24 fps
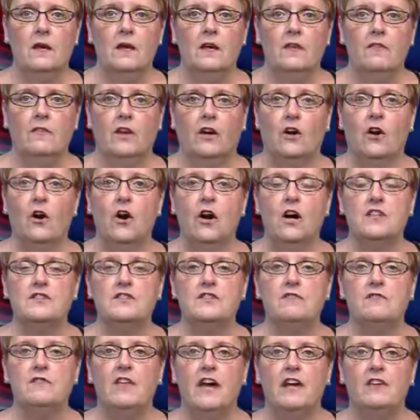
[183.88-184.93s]
The cause
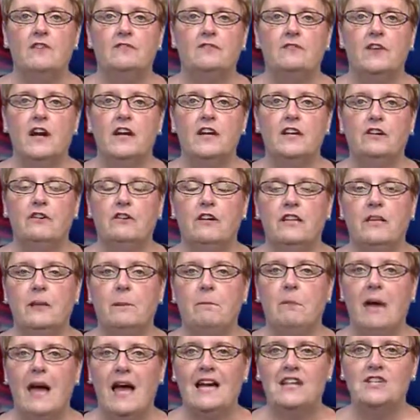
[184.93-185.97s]
of that fire at the
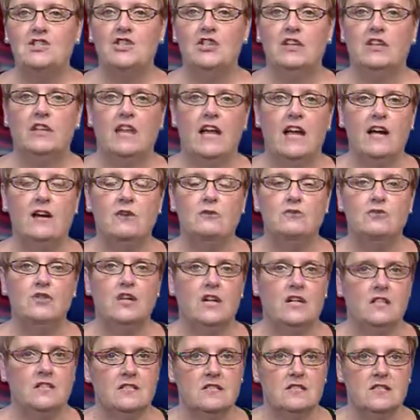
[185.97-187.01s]
Passion Lounge
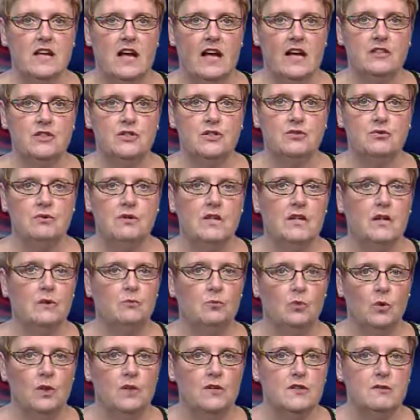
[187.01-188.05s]
on Scott Street in
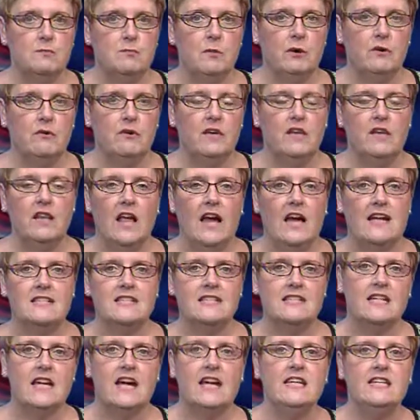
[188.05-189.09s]
Wilkes-Barre
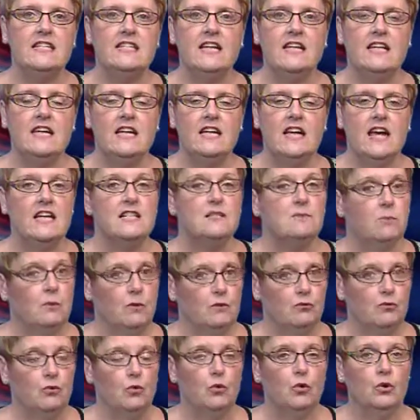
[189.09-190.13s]
last week has
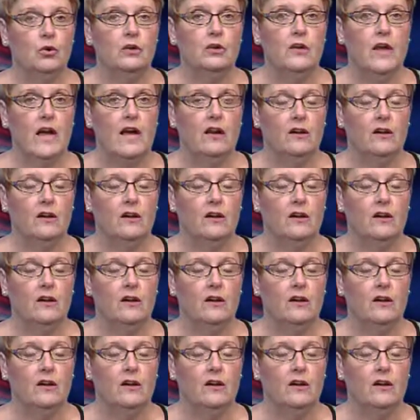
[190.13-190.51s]
been ruled